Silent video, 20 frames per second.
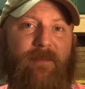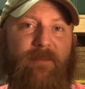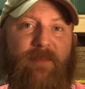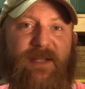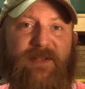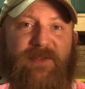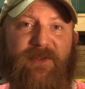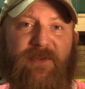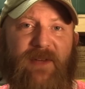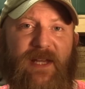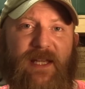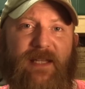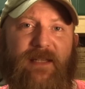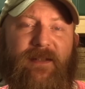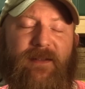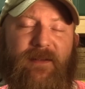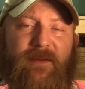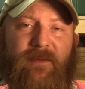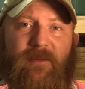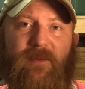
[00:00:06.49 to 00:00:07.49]

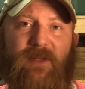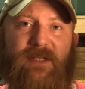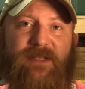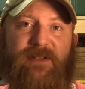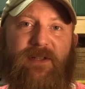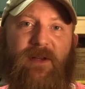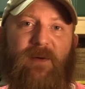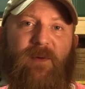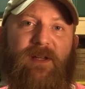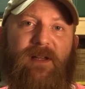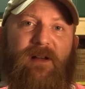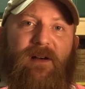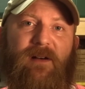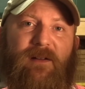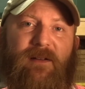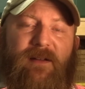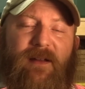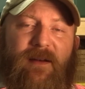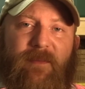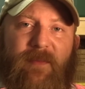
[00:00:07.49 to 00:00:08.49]
Pennsylvania and what's going
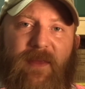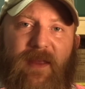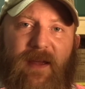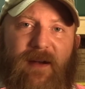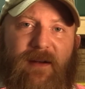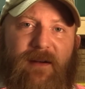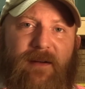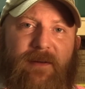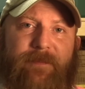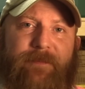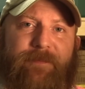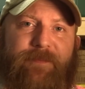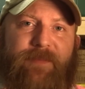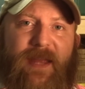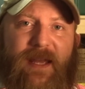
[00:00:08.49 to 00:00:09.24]
on up there